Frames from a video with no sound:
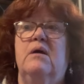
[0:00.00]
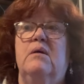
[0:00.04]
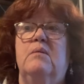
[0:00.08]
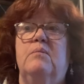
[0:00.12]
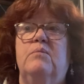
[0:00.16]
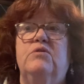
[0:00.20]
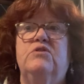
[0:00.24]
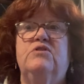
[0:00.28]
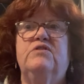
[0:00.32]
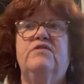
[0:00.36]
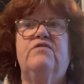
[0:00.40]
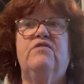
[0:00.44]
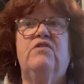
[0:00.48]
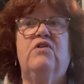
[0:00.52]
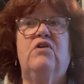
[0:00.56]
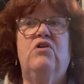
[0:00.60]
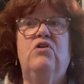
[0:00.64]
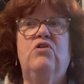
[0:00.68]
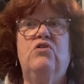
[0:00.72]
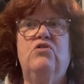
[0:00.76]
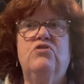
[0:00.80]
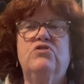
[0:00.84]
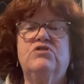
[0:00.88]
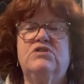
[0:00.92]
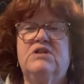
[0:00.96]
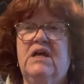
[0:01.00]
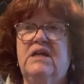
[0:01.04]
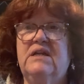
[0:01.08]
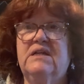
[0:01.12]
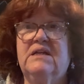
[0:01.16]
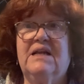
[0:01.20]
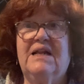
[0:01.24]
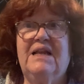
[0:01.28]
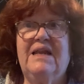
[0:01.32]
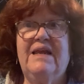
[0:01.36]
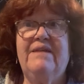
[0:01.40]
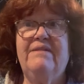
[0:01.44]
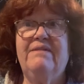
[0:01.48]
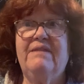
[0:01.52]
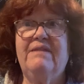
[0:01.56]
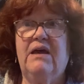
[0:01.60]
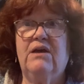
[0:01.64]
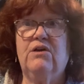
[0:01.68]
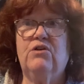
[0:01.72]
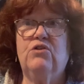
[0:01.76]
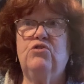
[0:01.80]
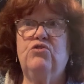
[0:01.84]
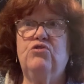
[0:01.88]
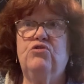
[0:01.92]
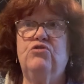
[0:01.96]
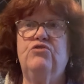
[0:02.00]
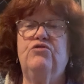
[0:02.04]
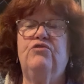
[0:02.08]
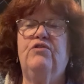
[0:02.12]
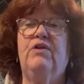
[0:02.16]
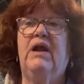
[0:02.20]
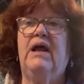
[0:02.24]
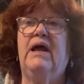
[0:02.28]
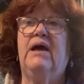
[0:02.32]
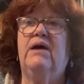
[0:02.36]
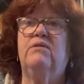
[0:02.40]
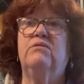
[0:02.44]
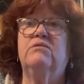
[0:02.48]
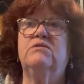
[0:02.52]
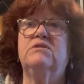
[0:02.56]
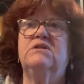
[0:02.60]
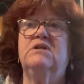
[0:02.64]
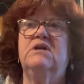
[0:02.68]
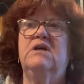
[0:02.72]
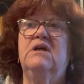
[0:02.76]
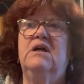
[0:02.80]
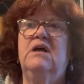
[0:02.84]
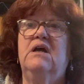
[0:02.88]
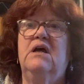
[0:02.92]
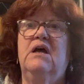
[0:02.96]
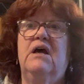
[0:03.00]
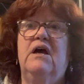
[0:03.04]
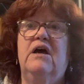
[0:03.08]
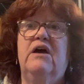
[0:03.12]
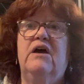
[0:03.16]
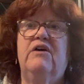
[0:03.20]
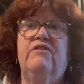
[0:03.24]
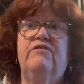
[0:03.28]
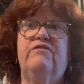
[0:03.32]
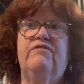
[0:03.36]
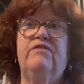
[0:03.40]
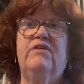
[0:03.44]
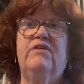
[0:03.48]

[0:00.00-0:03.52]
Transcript: But of course I'd clean that corner out of